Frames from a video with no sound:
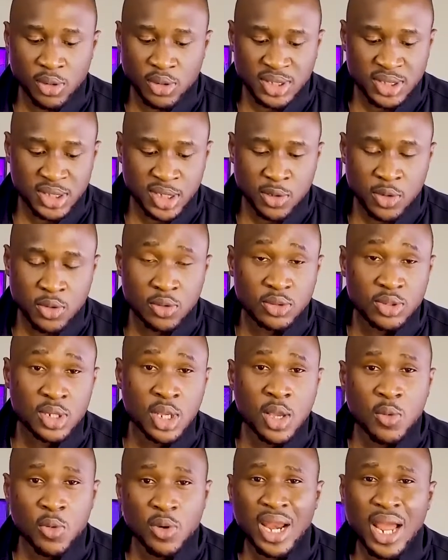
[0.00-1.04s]
circles,
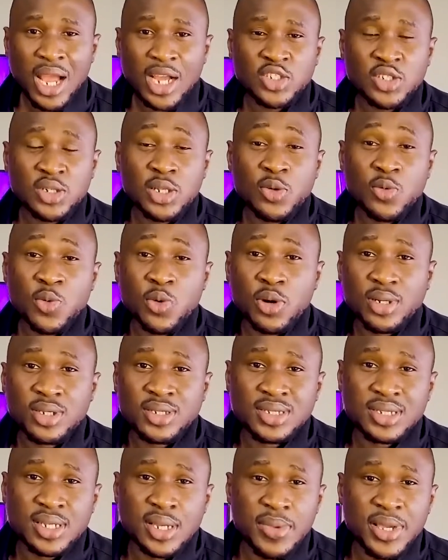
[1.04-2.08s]
but actually
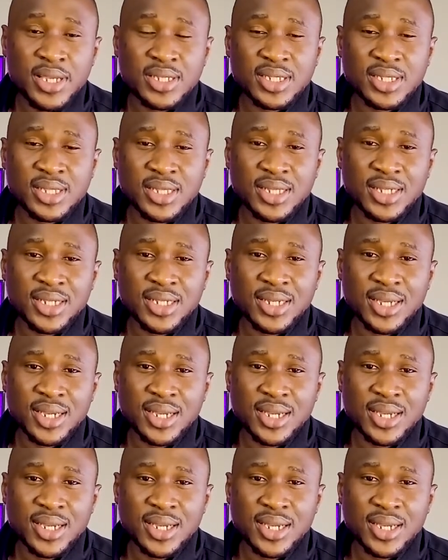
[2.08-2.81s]
works amazingly